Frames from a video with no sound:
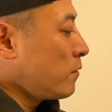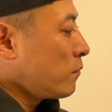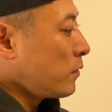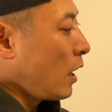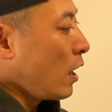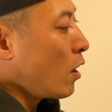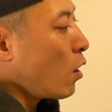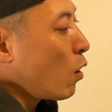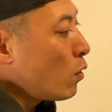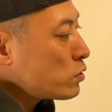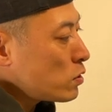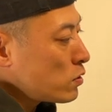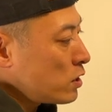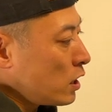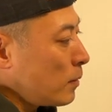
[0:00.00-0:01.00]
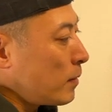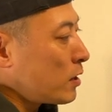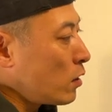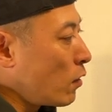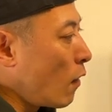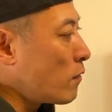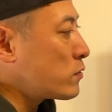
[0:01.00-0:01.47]
Then also think about
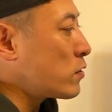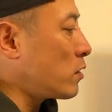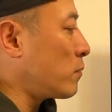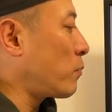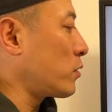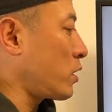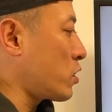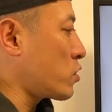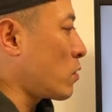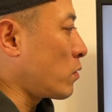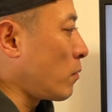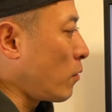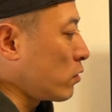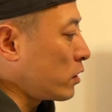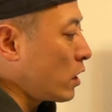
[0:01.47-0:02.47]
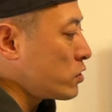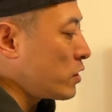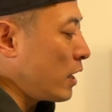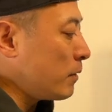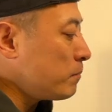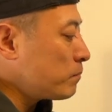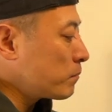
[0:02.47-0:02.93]
the long-term potential of the
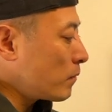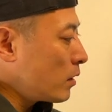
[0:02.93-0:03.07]
multi-chain.